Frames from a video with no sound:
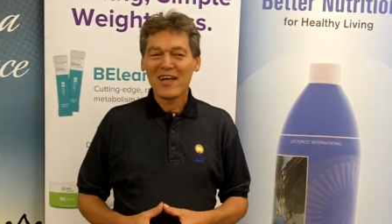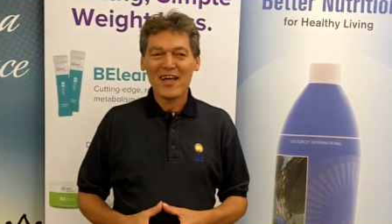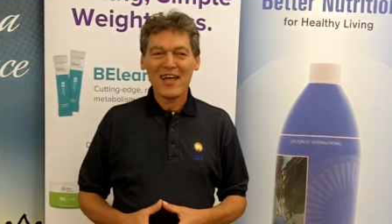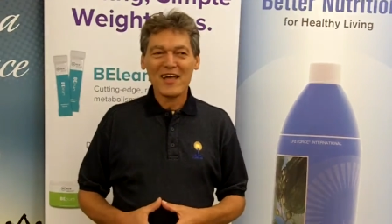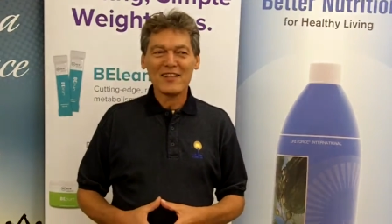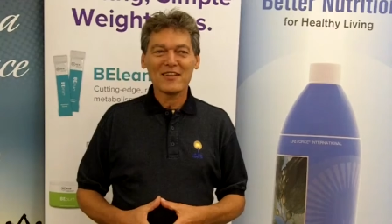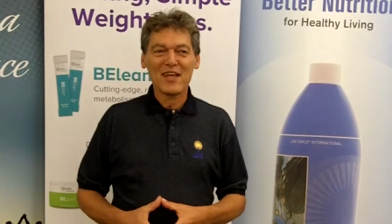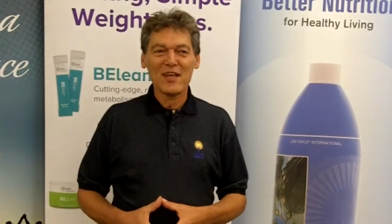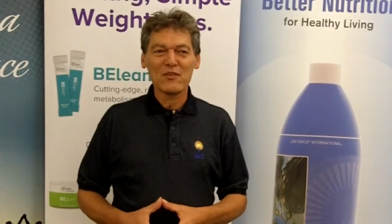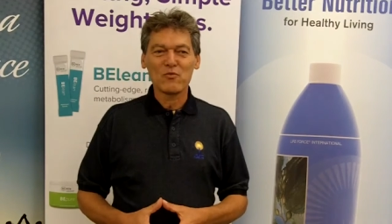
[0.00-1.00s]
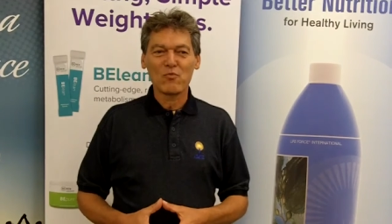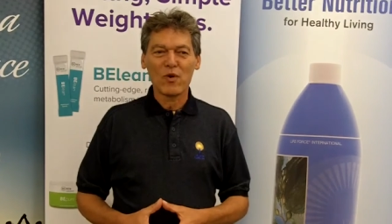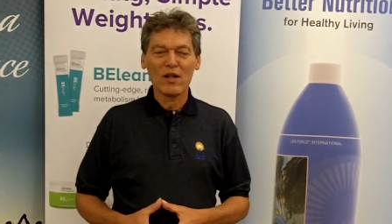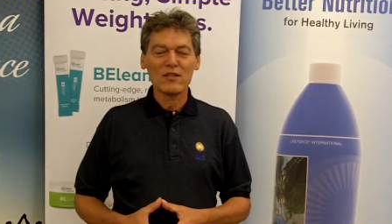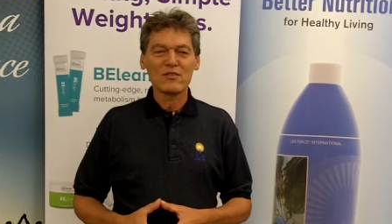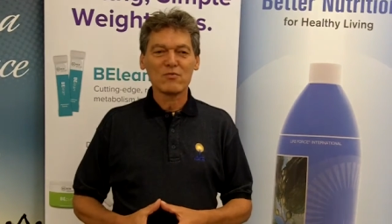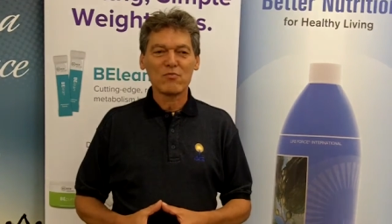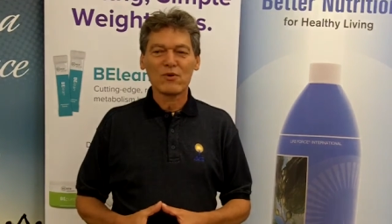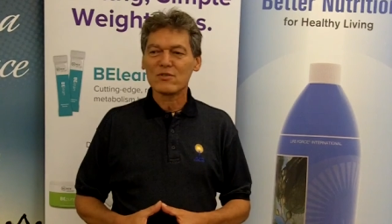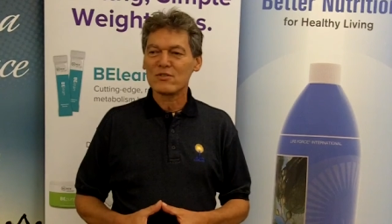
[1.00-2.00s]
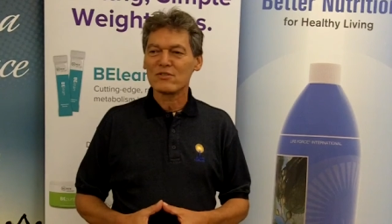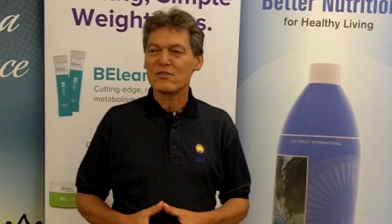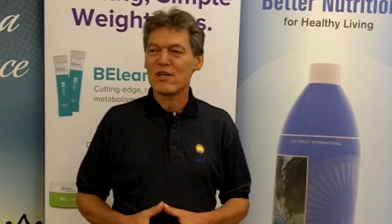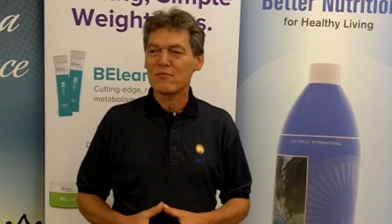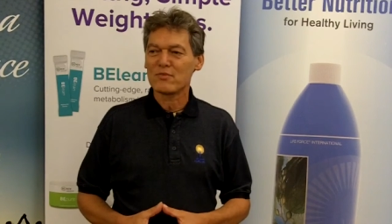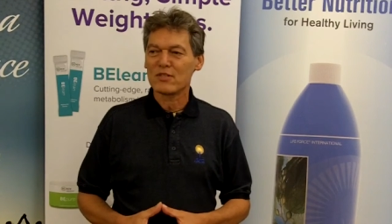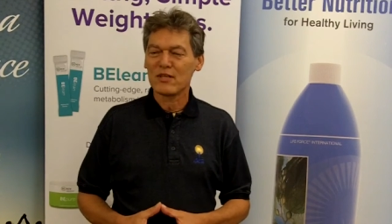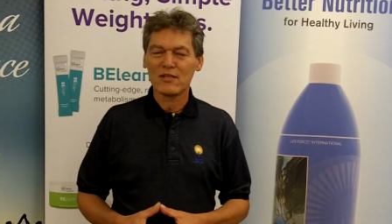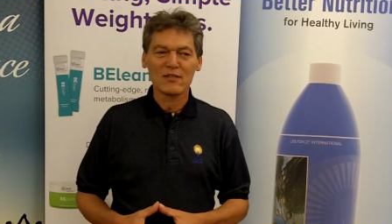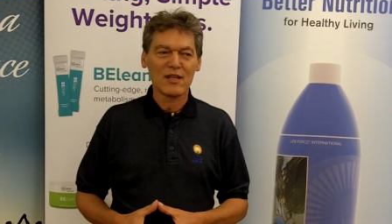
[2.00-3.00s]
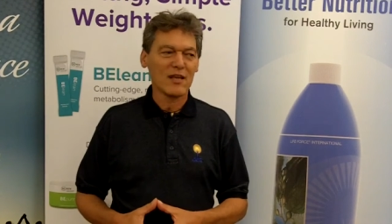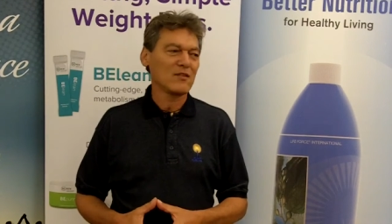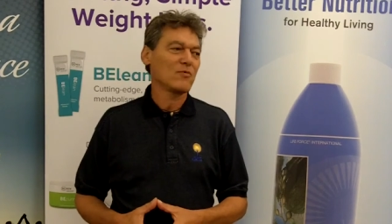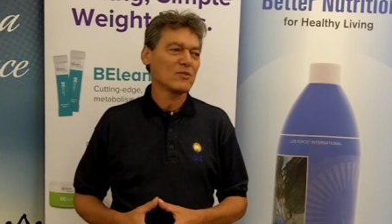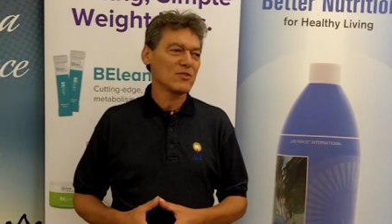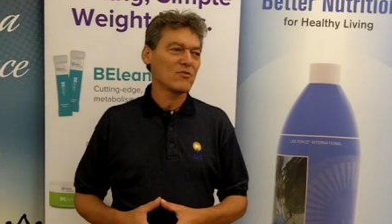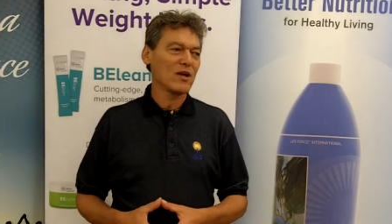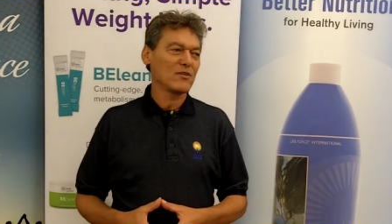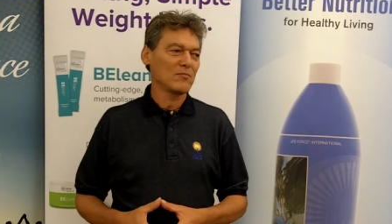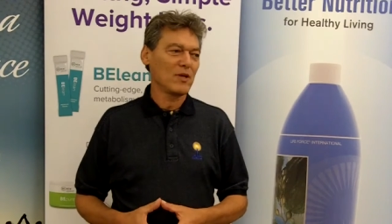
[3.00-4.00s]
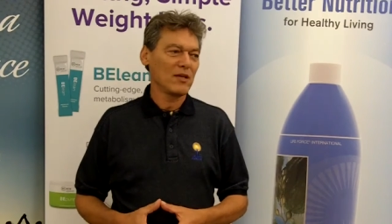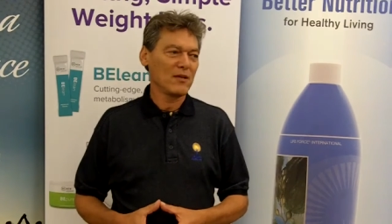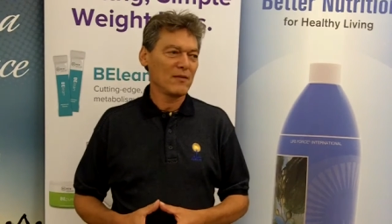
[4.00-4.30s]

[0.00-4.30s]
And and wealth wasn't something that was around me.